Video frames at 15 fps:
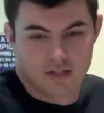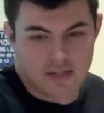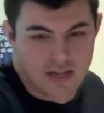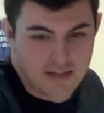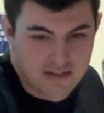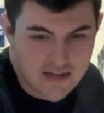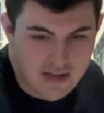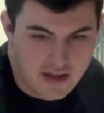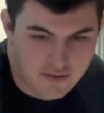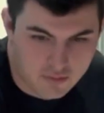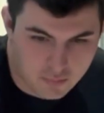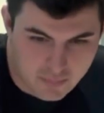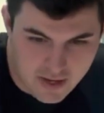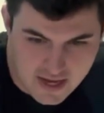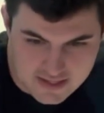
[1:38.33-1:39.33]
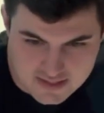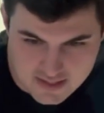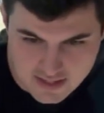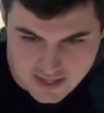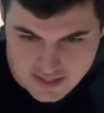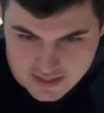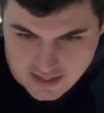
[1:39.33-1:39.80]
Okay, never
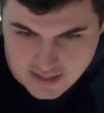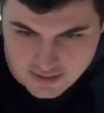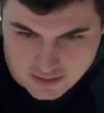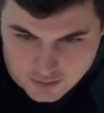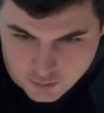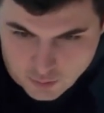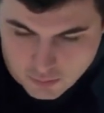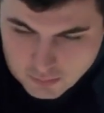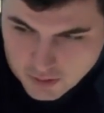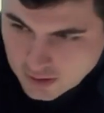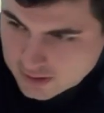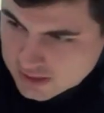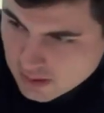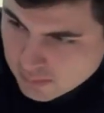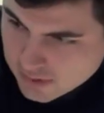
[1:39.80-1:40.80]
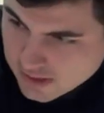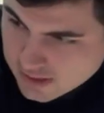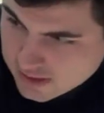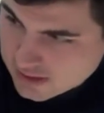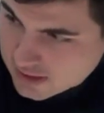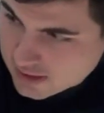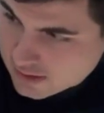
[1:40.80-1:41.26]
passing that 90 degree mark. Keeping it
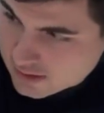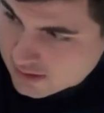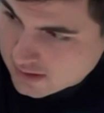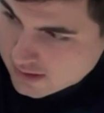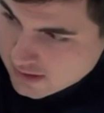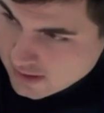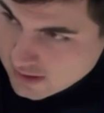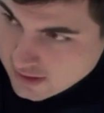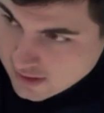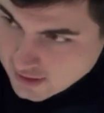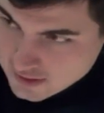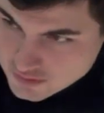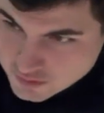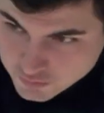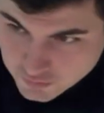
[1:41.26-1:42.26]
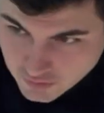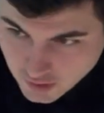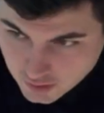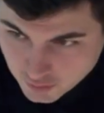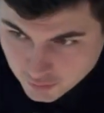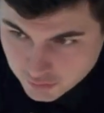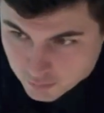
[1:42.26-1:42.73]
here as you
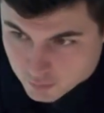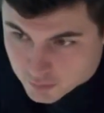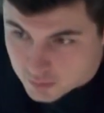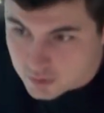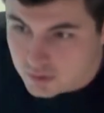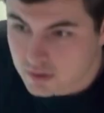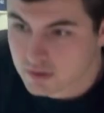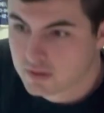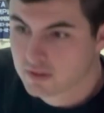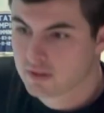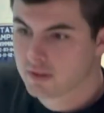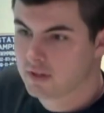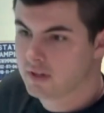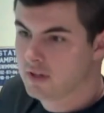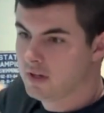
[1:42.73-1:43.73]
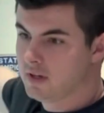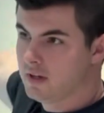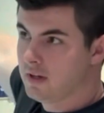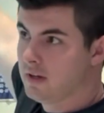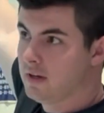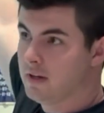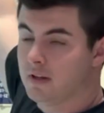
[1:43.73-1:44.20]
follow through
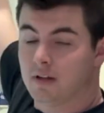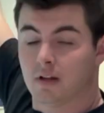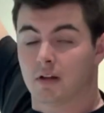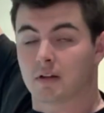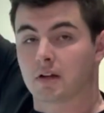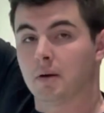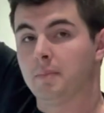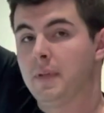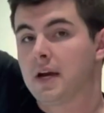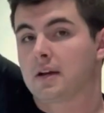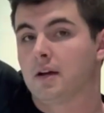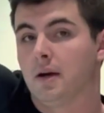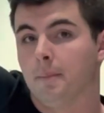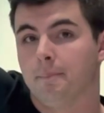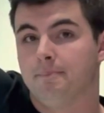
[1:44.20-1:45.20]
and then come back up.